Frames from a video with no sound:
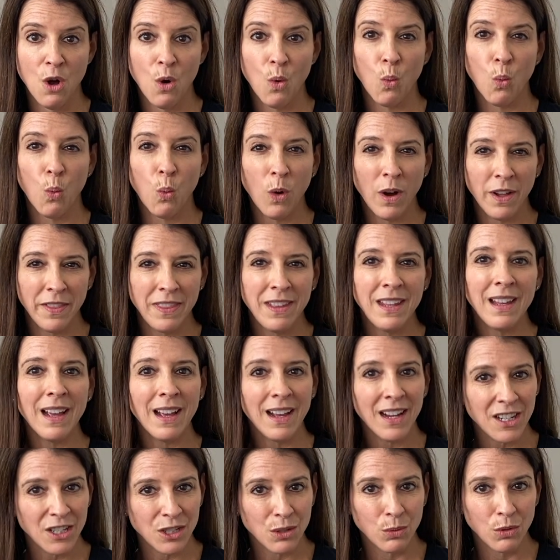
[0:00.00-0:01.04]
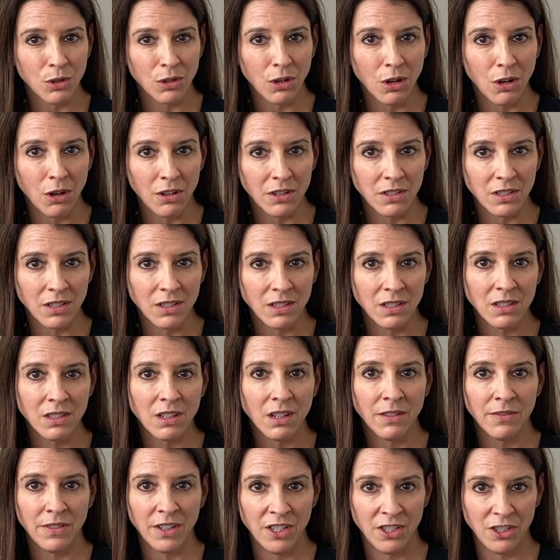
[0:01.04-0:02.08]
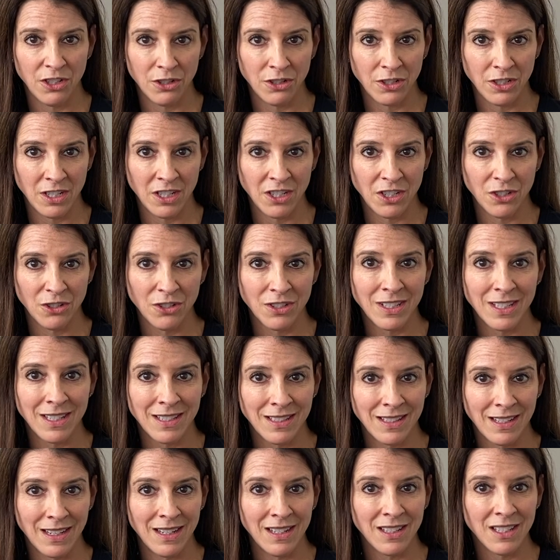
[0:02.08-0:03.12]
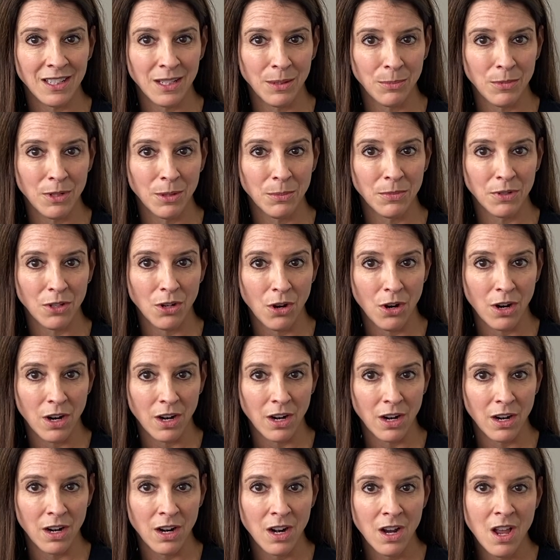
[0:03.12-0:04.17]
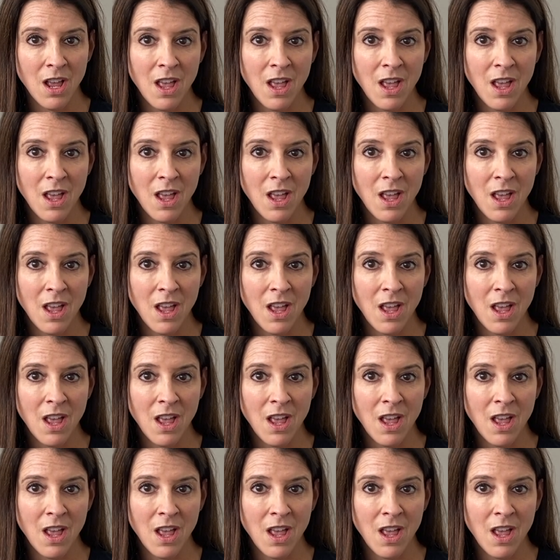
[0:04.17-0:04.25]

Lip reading: what the actual causes of interstitial cystitis symptoms are,